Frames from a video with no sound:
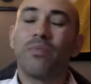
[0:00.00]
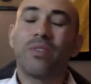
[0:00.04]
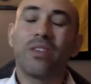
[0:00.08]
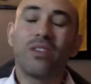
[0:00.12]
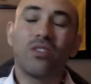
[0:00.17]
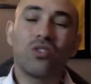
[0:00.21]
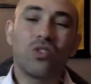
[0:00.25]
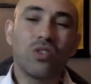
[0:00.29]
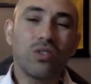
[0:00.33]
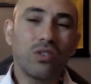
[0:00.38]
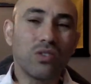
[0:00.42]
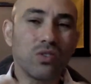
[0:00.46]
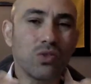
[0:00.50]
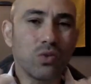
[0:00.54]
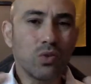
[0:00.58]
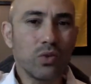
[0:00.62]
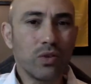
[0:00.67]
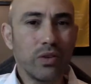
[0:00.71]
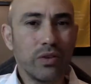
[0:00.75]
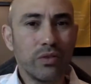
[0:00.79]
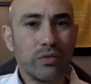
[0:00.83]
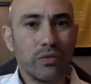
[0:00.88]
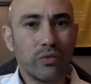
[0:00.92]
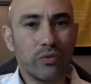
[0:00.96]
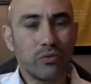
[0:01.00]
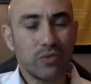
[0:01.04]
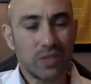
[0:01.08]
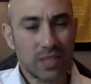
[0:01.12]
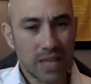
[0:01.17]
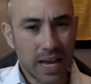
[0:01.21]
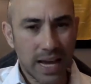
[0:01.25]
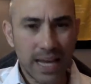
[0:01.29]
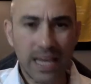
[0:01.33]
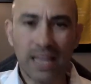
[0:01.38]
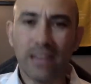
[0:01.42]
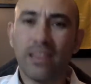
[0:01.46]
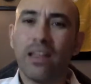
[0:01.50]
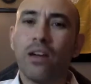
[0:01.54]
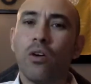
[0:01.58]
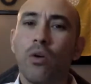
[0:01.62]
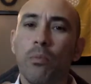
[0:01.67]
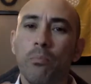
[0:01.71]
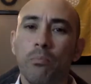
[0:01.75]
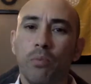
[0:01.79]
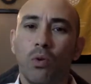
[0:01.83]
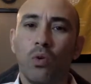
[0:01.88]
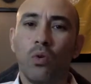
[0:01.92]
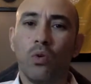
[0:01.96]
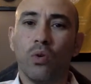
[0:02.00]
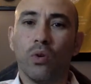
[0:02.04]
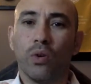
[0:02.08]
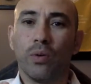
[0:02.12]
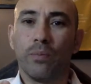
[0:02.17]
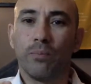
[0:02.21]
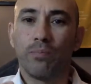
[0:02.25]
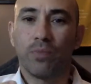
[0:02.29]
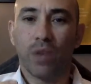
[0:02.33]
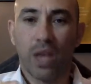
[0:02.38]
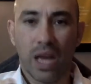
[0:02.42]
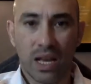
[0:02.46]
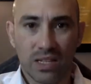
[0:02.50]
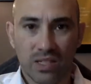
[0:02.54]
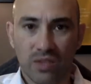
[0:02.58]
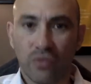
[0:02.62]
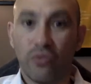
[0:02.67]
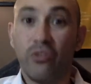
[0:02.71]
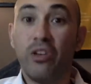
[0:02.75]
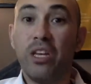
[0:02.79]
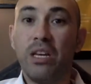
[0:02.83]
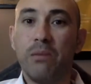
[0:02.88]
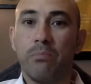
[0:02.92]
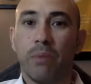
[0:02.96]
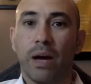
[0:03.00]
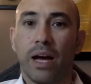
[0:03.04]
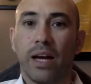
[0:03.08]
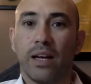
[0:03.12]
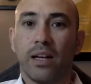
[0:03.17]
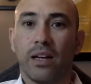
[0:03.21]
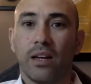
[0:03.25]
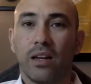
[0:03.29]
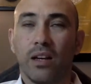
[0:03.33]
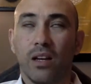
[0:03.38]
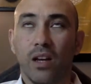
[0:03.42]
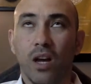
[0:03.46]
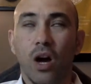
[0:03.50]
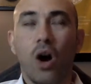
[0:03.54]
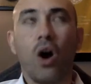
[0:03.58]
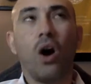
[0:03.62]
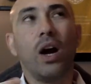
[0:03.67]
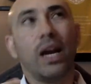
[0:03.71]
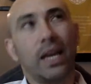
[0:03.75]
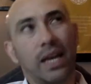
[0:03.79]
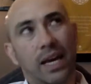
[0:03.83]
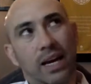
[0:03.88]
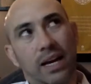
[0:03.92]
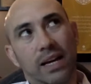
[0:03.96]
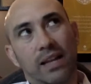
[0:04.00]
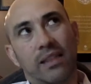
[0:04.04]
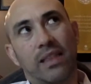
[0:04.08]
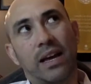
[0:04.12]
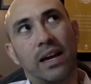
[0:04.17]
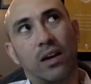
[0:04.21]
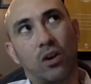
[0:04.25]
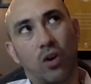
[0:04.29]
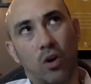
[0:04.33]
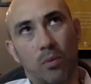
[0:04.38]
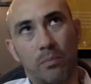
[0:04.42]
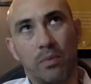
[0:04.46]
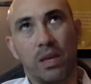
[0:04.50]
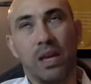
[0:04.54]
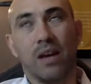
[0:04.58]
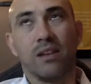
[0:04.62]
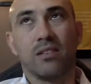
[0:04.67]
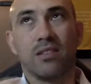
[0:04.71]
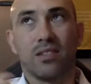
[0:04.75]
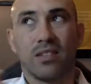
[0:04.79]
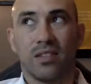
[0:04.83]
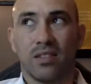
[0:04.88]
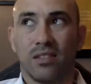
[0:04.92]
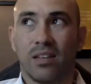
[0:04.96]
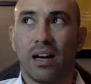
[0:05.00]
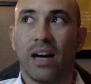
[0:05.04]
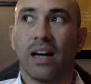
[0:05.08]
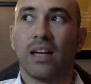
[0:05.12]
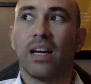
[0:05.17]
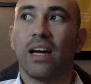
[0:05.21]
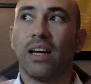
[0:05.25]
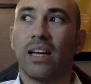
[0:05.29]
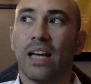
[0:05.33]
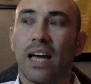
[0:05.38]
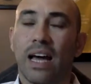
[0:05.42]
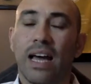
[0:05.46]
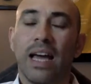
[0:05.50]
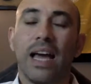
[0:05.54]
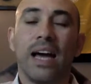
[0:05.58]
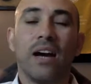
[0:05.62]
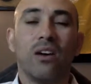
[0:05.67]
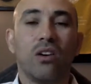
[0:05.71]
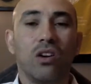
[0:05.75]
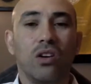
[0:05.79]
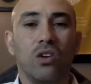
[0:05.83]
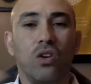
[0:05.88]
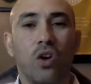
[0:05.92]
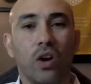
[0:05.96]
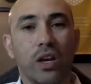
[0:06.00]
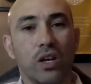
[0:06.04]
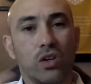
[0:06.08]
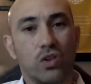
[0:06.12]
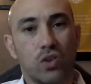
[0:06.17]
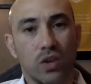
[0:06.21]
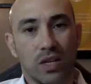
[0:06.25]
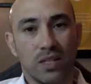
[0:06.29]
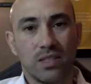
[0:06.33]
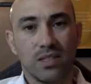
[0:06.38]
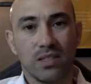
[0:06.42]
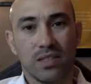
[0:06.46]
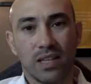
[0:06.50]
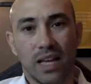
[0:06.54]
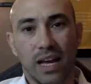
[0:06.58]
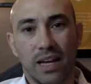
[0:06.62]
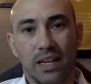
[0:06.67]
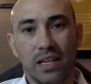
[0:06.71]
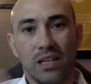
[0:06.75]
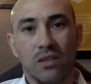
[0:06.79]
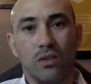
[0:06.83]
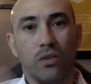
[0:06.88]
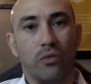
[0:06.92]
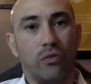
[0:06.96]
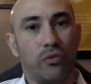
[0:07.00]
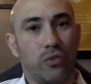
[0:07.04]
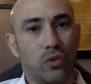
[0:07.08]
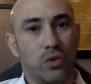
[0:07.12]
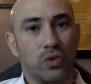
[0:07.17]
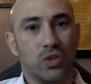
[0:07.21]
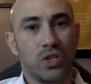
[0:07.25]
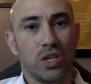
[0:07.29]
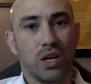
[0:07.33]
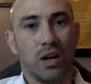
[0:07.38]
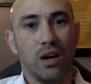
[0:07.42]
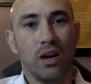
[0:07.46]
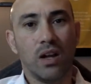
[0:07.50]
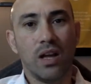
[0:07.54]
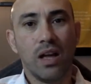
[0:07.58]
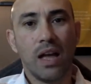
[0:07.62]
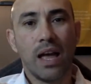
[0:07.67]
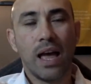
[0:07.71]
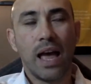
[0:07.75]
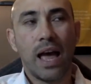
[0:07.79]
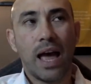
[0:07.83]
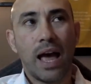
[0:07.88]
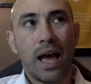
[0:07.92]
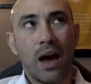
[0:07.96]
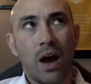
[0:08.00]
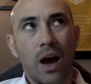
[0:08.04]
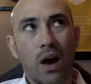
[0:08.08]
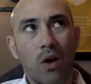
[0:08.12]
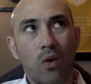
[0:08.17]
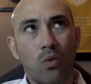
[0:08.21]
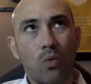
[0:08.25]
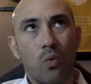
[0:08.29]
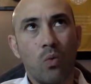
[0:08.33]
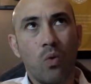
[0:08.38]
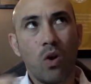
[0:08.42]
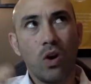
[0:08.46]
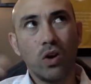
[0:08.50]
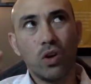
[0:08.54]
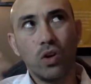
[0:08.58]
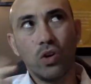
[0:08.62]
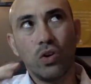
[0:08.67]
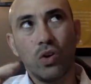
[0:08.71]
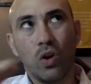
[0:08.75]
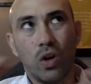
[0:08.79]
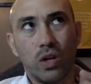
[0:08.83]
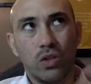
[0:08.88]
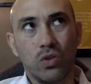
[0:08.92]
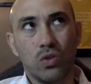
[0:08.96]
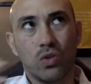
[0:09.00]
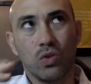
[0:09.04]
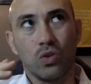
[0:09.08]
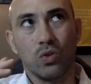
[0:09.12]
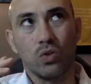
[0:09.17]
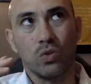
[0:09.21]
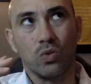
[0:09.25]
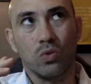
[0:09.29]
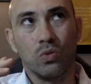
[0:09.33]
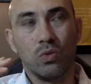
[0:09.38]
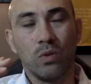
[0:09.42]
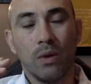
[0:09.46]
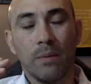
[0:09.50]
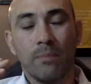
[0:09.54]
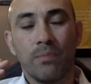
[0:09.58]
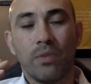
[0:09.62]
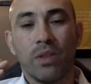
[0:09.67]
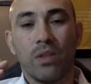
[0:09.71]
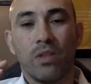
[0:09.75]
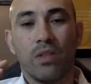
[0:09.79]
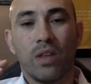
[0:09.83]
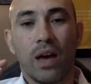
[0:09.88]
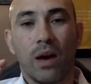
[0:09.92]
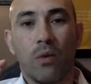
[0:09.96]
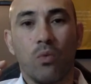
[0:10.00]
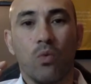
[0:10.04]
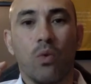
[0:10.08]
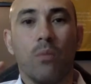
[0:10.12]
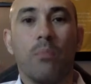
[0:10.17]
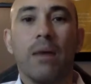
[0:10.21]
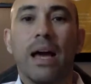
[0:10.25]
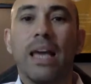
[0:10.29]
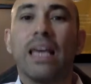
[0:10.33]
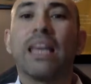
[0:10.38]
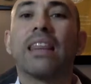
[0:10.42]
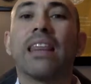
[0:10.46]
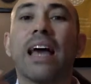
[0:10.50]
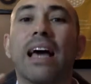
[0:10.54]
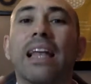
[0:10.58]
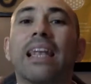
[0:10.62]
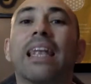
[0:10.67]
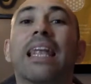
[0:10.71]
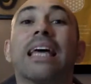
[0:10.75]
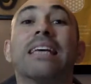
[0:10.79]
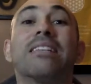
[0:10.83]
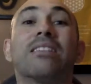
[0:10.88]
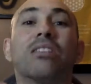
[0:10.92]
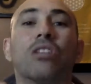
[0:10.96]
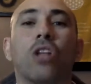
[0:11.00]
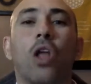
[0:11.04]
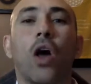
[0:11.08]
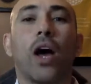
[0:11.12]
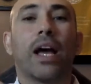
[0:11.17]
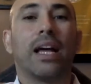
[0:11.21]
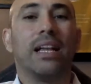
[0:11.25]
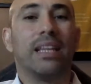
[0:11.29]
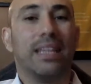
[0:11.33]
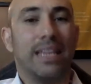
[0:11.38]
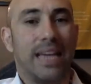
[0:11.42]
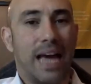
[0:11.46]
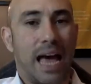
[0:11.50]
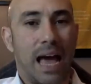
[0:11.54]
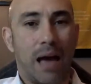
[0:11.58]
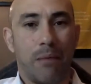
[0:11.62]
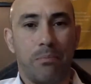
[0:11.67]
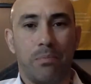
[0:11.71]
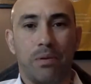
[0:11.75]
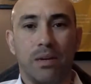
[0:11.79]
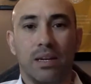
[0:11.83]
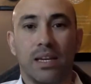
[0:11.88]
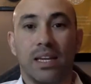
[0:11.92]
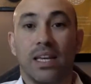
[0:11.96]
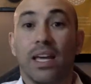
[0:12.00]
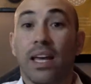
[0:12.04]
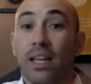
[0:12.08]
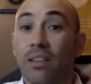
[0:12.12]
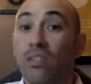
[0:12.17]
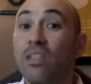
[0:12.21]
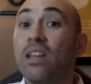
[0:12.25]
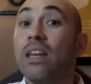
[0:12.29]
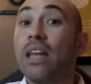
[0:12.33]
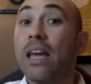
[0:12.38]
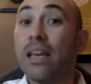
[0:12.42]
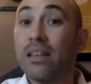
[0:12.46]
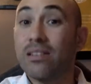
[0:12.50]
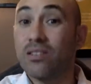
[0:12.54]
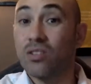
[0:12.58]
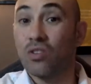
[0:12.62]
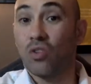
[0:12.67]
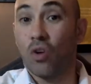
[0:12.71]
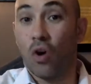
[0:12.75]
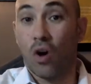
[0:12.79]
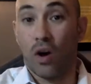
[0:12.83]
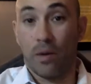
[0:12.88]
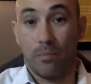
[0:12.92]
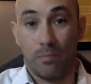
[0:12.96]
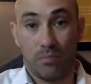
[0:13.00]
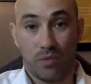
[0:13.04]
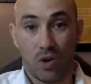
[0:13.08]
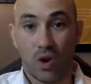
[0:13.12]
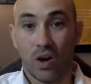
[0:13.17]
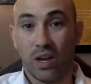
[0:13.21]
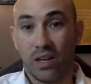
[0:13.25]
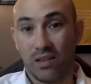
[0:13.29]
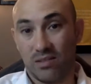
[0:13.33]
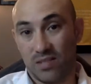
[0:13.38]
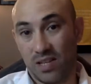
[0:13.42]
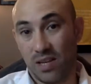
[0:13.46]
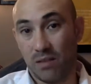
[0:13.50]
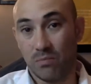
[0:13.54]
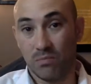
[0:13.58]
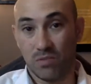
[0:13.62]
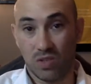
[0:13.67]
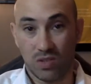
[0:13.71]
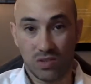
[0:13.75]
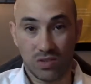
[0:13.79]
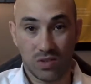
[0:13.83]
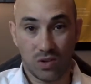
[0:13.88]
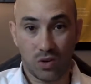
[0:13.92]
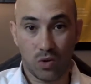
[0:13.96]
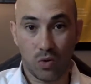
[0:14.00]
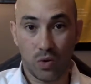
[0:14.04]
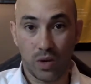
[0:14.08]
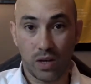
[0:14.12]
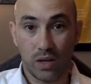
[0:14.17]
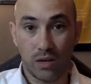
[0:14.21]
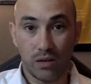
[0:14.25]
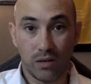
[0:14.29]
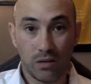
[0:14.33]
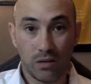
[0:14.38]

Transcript: Just sort of take that on board as feedback. Okay, that got me unstuck. Okay, how can I address that in the future? What can I do that will make that less likely to happen again the next time I attempt to quit?